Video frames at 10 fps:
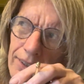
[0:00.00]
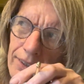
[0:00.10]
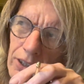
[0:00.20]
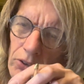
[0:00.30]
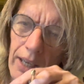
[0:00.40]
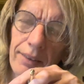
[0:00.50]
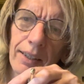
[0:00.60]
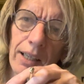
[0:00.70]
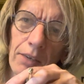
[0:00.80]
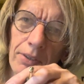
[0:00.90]
the great
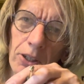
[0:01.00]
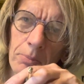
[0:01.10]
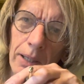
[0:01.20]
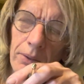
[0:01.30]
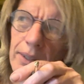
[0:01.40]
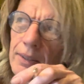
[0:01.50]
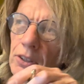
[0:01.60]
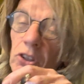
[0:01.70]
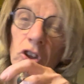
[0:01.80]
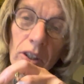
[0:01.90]
thing I found about it,
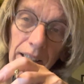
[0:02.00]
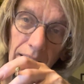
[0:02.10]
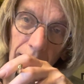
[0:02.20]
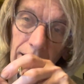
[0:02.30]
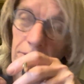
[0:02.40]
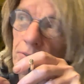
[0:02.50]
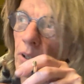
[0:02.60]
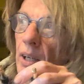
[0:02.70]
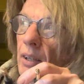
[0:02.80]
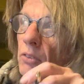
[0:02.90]
certainly live,
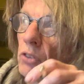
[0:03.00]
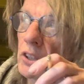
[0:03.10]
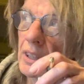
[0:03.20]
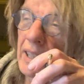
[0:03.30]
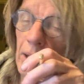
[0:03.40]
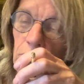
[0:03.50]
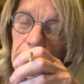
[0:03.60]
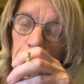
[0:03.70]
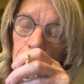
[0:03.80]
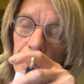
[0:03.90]
recently I was
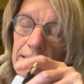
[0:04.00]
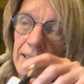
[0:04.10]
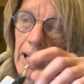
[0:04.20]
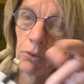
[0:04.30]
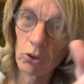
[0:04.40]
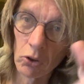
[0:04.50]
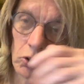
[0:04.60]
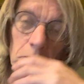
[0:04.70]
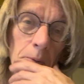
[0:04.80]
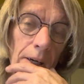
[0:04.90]
at the place
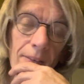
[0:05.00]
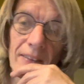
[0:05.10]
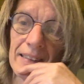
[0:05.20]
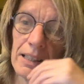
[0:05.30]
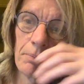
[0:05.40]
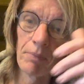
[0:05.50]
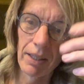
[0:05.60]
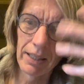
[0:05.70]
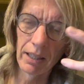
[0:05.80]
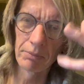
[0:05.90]
outdoors. We're having a
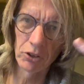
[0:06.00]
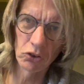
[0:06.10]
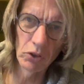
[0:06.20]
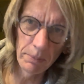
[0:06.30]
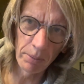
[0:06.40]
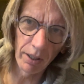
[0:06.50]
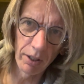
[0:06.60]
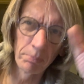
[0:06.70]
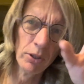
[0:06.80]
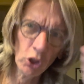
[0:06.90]
kind of
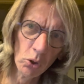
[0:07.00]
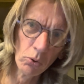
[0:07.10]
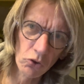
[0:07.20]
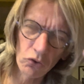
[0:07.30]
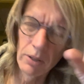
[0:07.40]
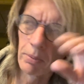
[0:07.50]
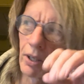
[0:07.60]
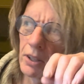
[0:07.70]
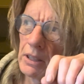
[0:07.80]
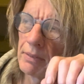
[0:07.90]
huge street
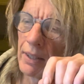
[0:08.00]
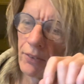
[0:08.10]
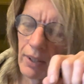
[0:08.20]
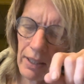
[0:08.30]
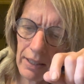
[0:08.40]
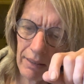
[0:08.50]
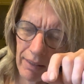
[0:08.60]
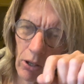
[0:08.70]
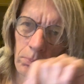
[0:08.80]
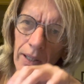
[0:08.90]
party event.
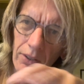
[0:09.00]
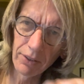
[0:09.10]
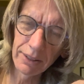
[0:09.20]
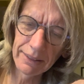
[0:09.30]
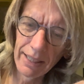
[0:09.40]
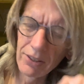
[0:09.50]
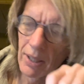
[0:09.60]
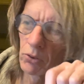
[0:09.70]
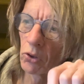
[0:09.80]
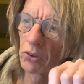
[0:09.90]
I was playing on the stage
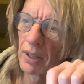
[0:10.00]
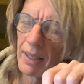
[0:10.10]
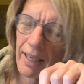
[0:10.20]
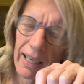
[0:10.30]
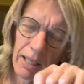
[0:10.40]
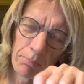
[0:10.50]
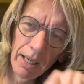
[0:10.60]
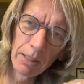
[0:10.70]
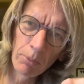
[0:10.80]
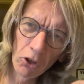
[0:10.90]
outdoors. And it
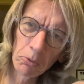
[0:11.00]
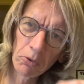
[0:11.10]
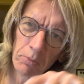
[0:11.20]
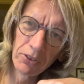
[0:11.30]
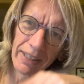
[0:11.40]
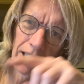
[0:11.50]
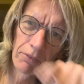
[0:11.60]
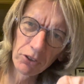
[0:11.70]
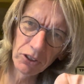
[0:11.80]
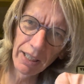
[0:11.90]
made it possible for me to get
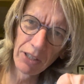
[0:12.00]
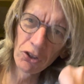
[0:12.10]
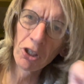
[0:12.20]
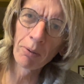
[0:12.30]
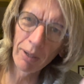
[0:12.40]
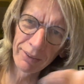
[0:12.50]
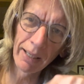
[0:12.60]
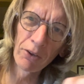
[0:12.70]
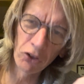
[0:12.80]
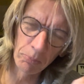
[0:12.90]
off the stage and go
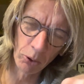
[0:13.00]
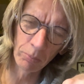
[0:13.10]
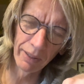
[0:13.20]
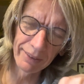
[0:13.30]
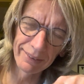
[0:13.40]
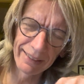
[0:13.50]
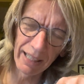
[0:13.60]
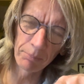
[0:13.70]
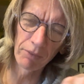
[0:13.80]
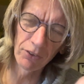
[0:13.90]
down as the public to get
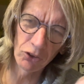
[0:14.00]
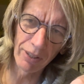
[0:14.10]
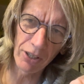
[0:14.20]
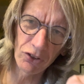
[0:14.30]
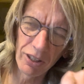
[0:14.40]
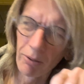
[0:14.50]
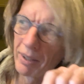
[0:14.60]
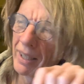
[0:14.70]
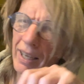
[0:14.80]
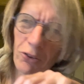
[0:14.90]
a bit of interaction going.
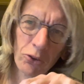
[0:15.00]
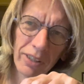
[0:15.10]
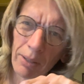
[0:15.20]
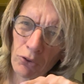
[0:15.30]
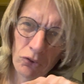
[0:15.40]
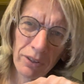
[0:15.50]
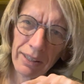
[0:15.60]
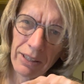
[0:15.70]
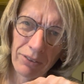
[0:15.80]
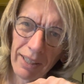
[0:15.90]
And I thought that was
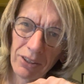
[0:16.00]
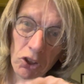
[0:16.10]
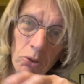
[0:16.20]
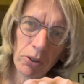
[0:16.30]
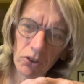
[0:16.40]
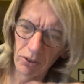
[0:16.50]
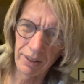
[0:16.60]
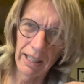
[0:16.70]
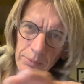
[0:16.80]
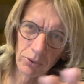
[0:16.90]
really great, because otherwise you've got
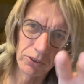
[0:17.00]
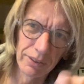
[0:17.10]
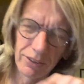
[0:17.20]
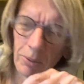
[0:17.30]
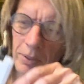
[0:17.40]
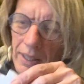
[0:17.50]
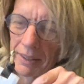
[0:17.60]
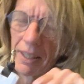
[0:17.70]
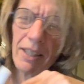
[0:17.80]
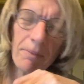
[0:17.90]
cables and it's
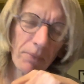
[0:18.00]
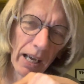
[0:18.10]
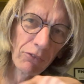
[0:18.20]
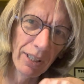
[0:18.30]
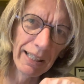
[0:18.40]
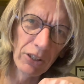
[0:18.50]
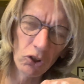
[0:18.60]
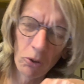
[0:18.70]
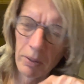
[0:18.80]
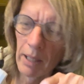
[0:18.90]
complicated. I really
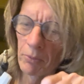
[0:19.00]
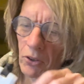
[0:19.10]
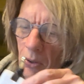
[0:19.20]
enjoyed being able to